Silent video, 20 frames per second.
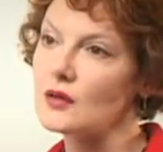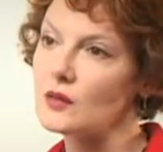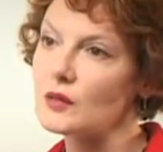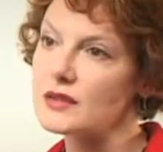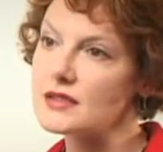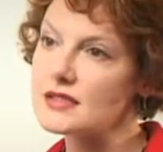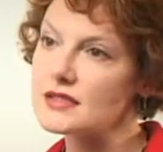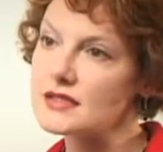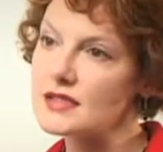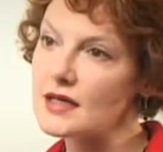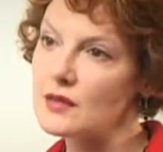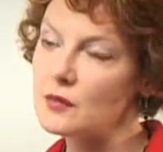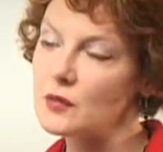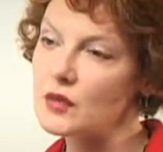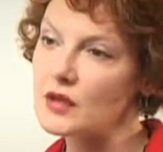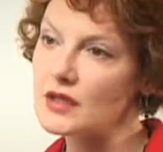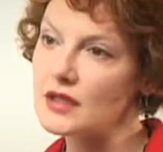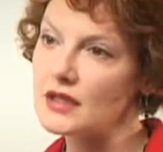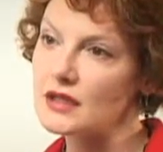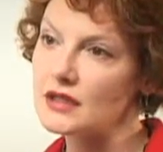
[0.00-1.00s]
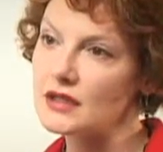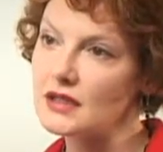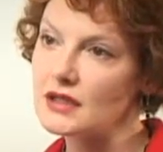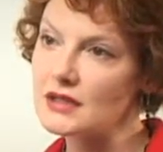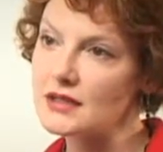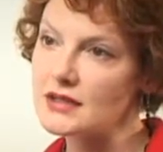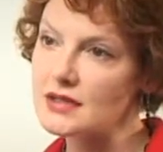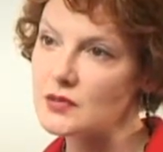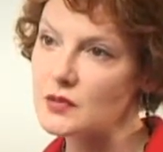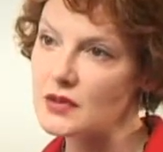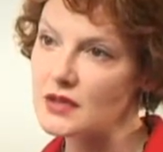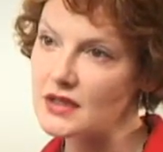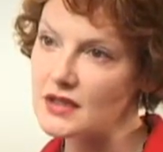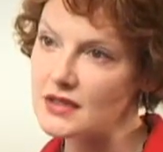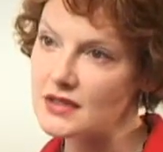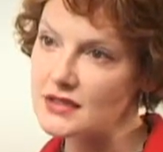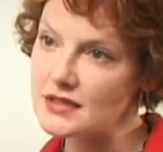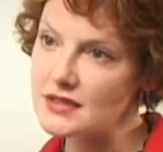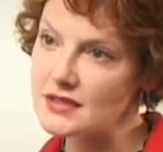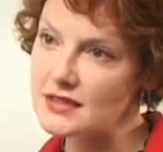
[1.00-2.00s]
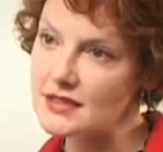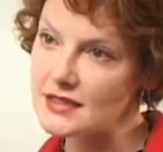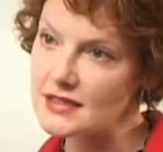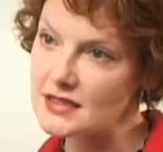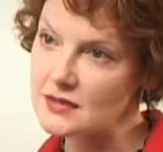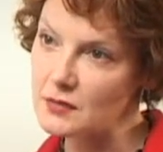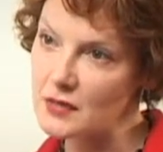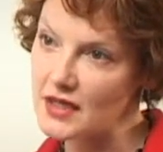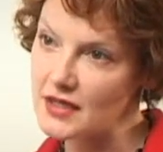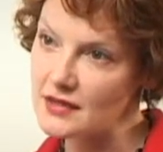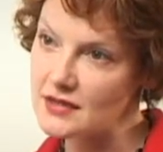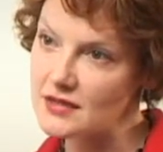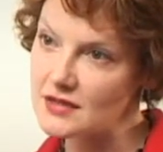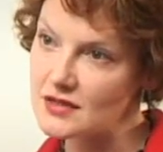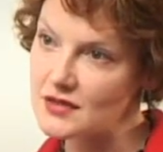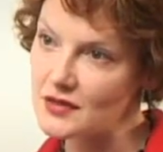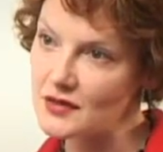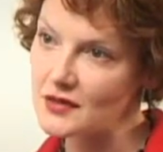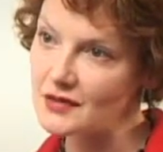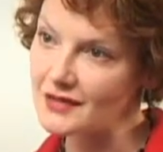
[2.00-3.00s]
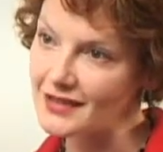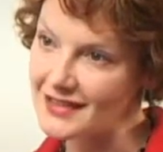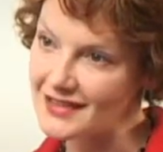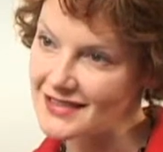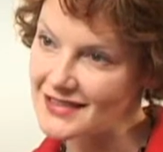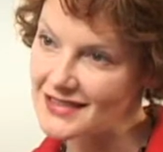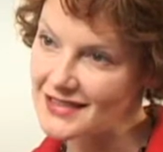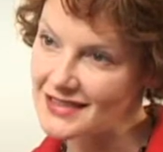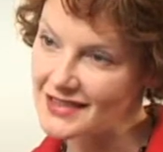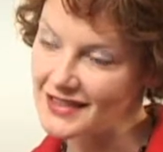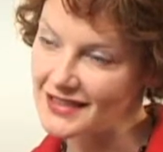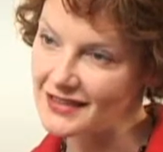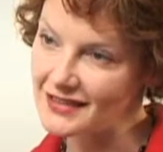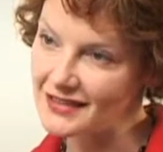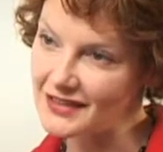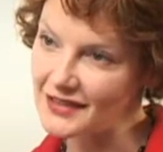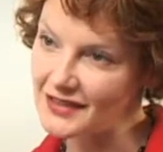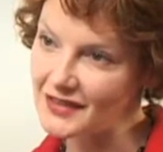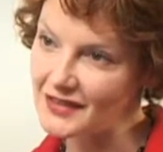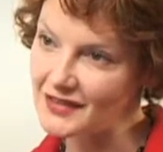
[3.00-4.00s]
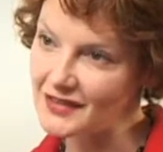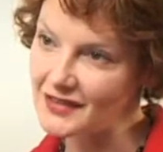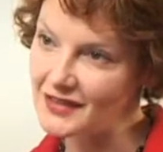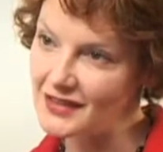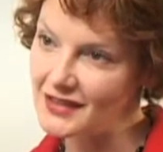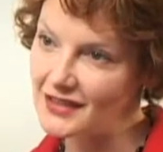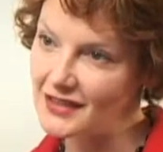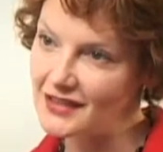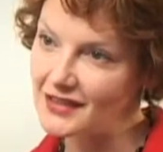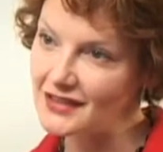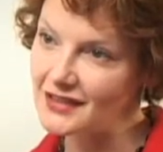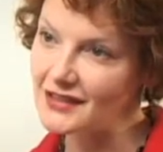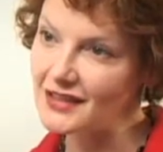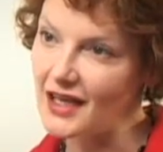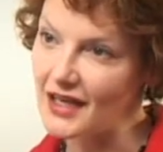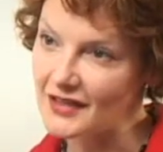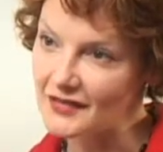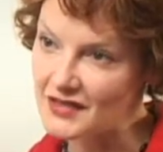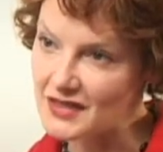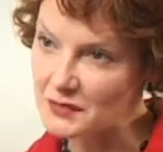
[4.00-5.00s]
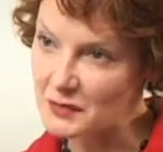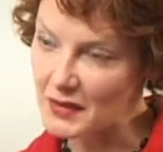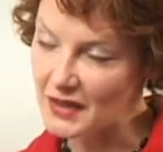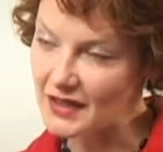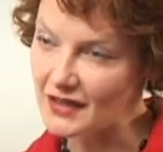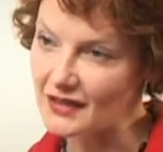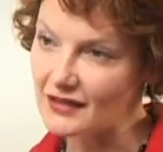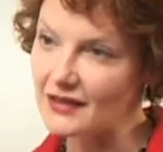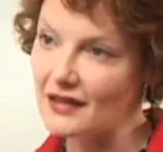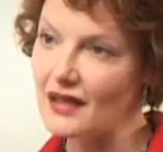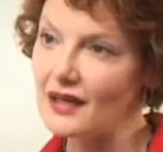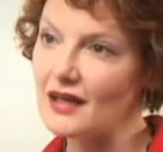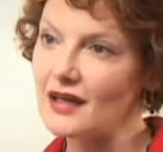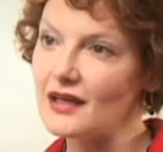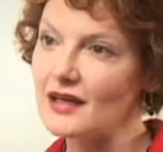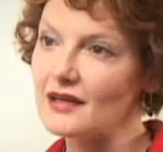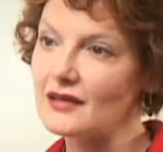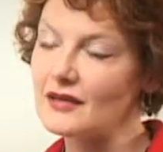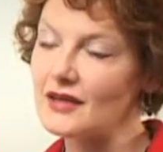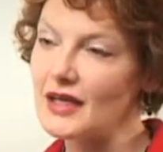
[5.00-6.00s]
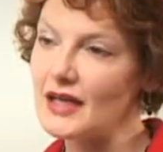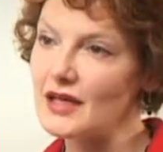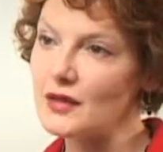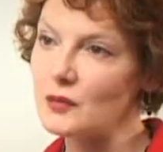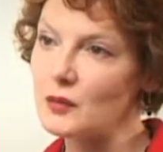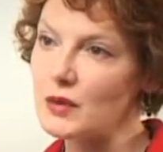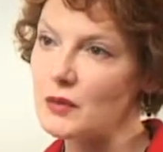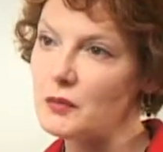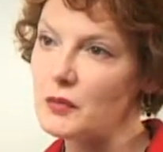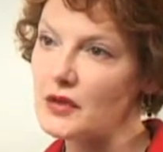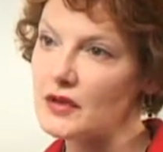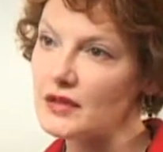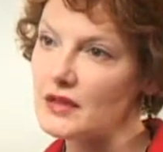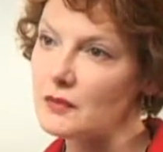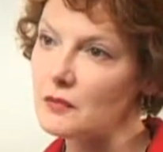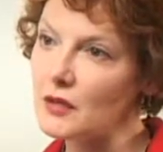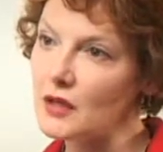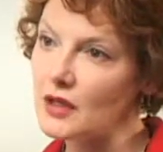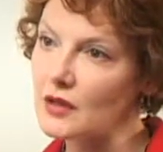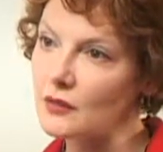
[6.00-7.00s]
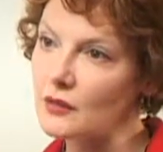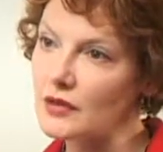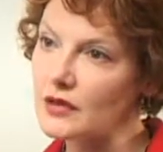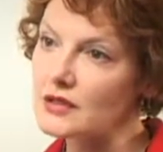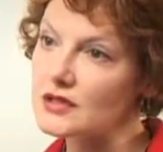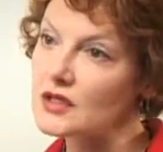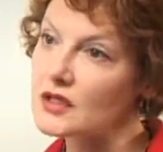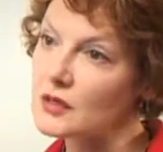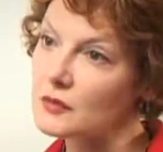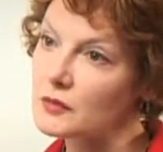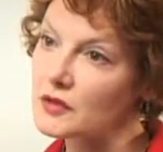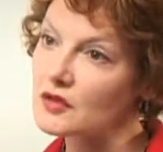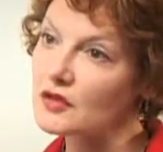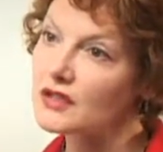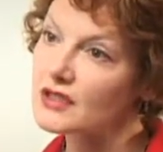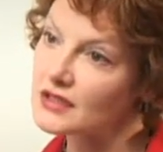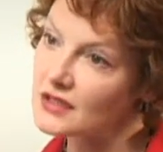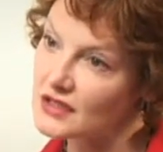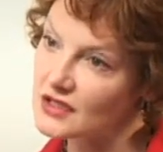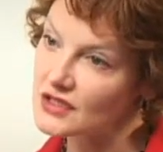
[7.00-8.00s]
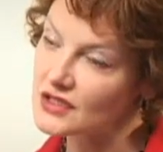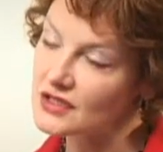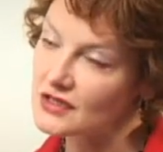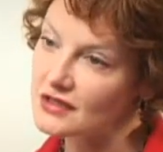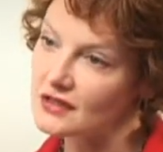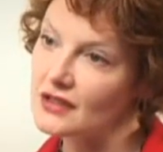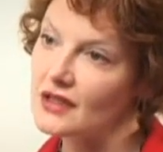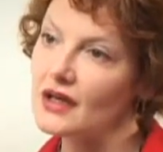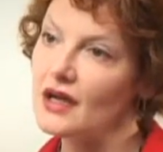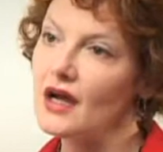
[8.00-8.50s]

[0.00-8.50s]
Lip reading: When someone is within 6 months or less in their lifespan and we bring them on with a terminal condition,